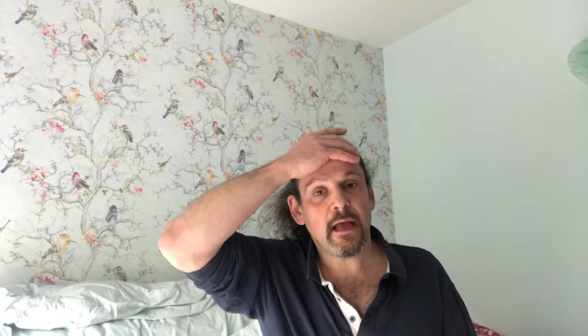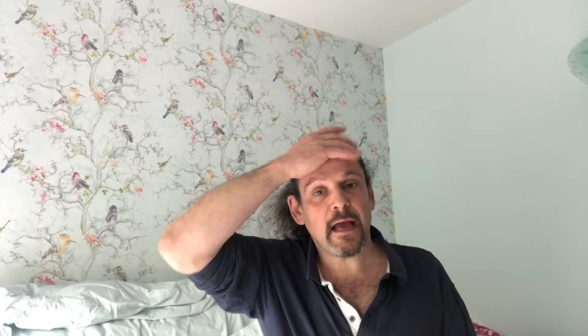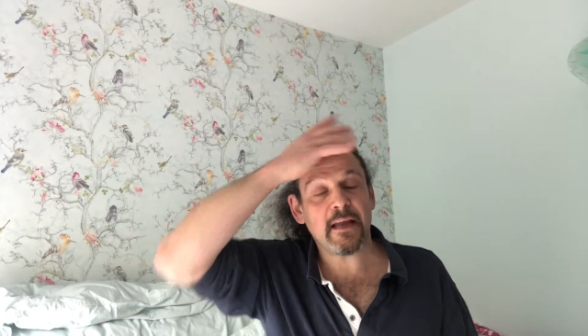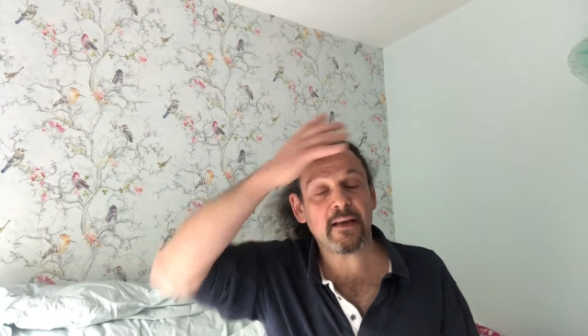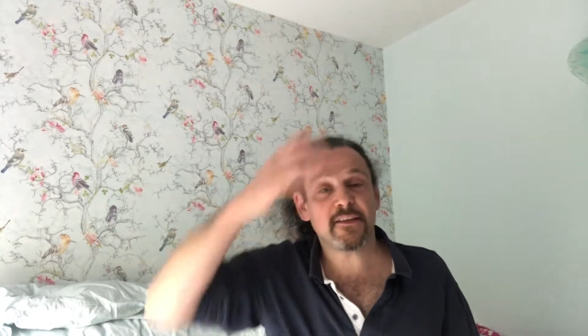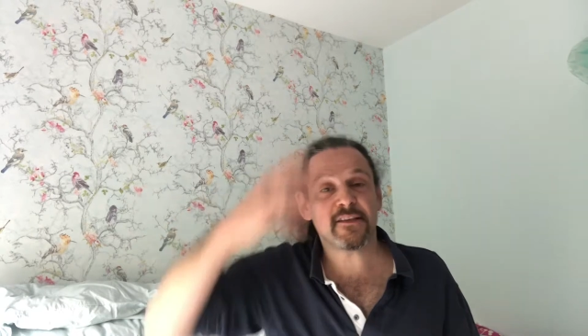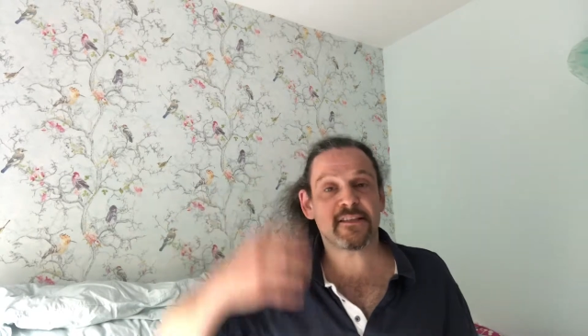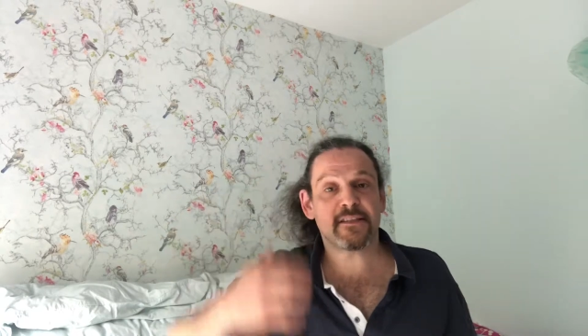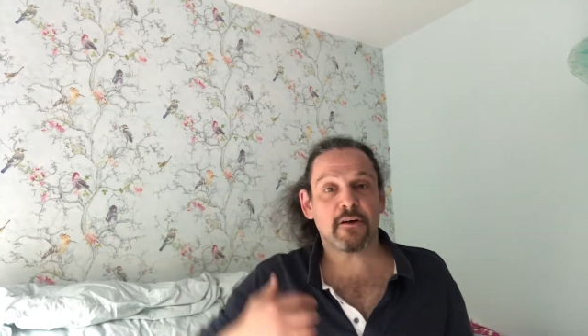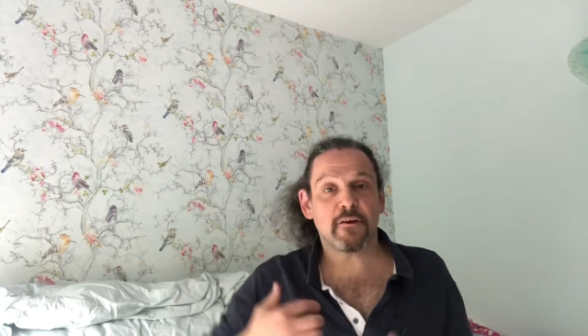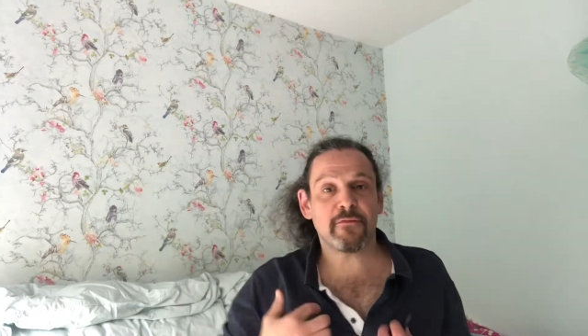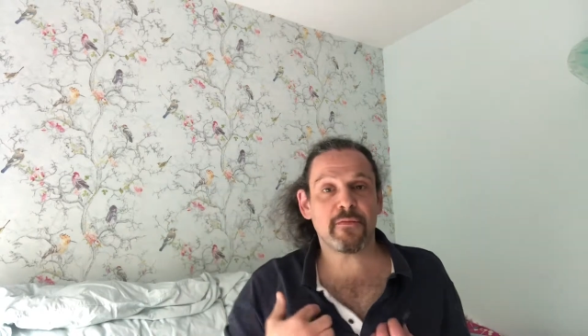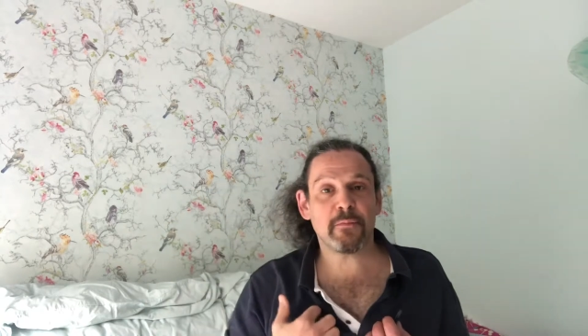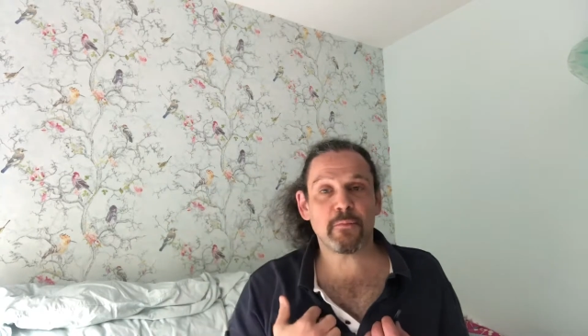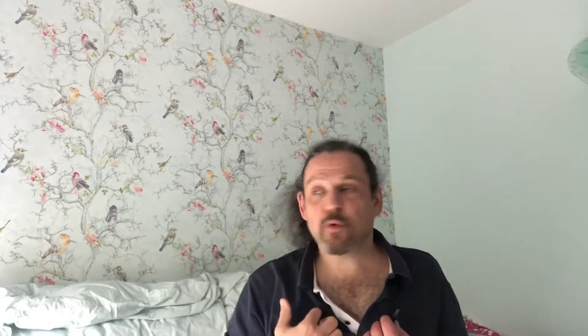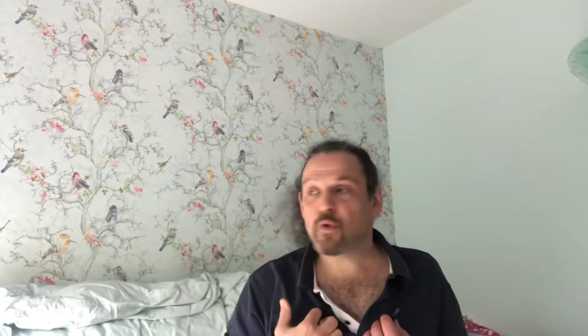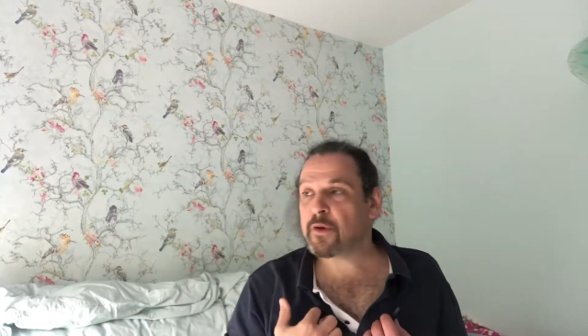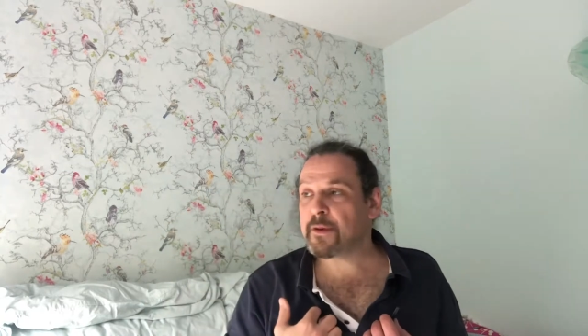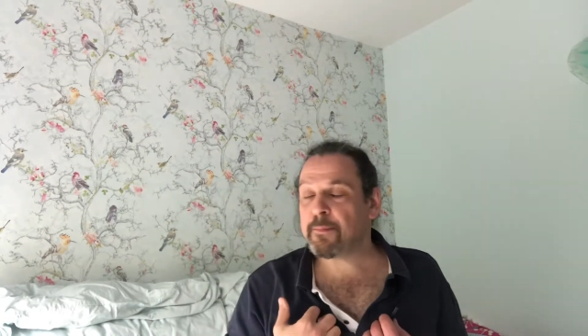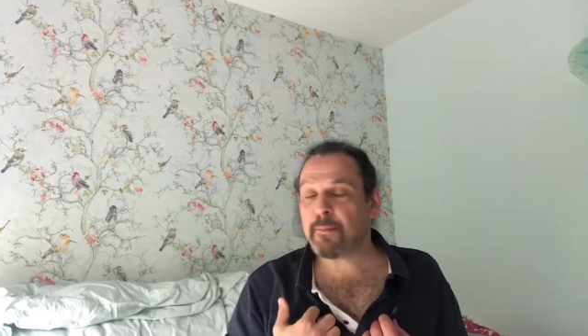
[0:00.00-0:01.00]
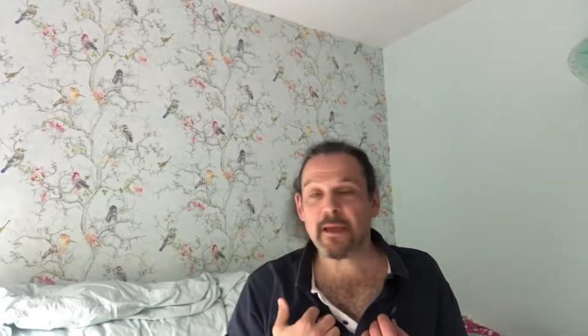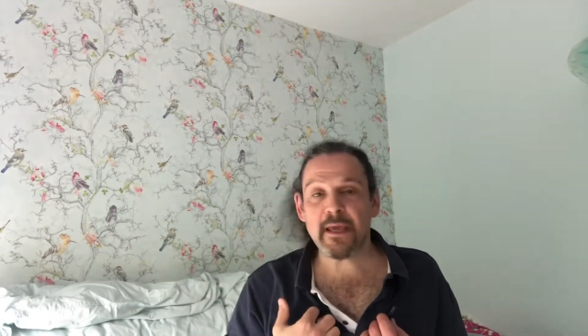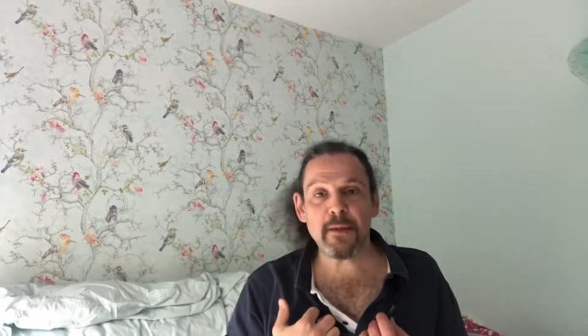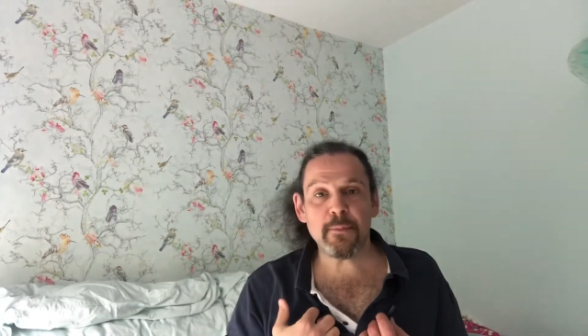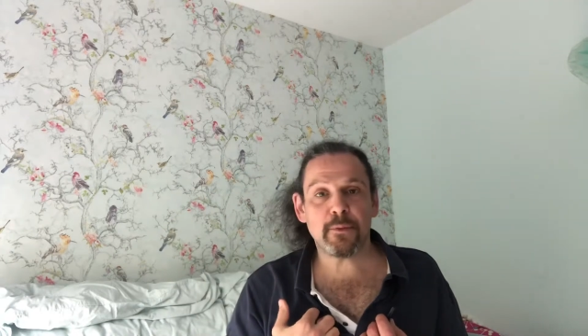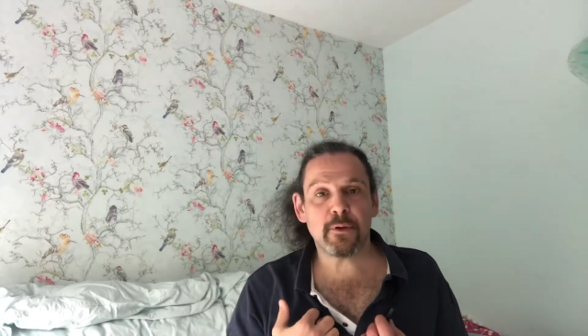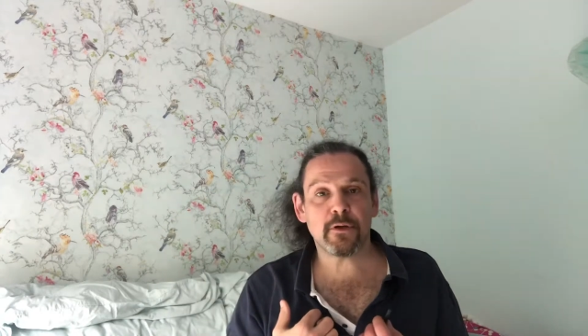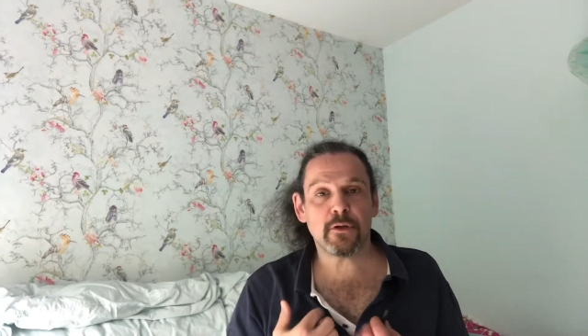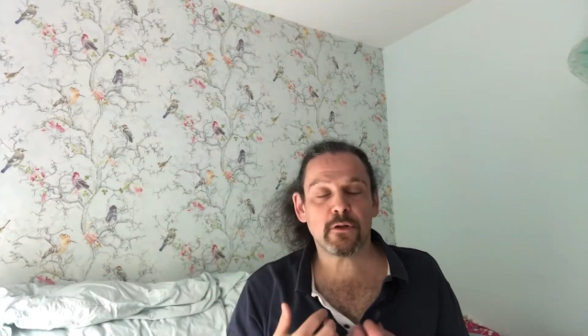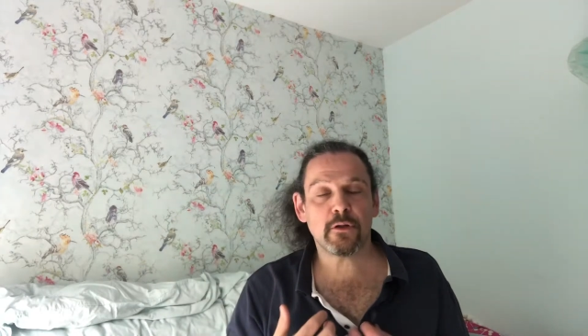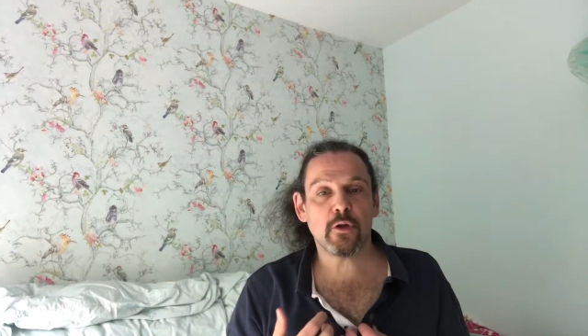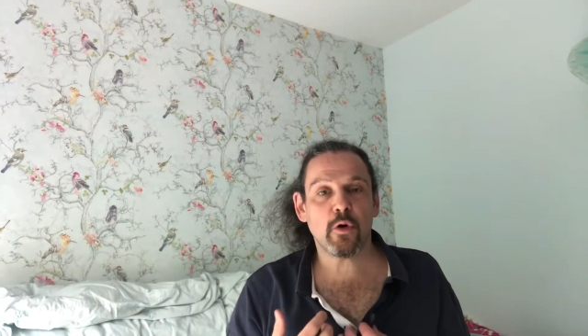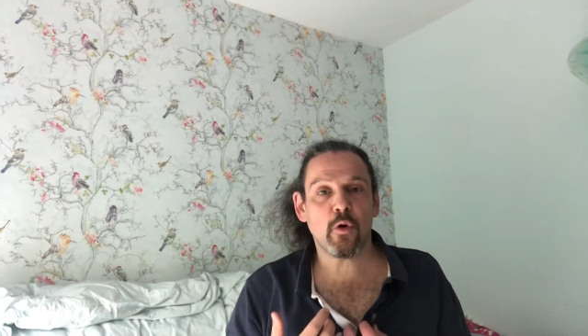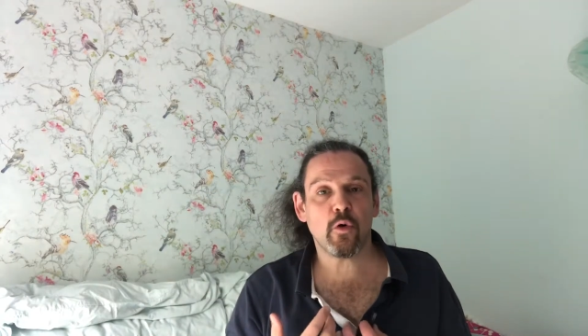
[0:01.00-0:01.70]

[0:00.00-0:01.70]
And as self-employed people,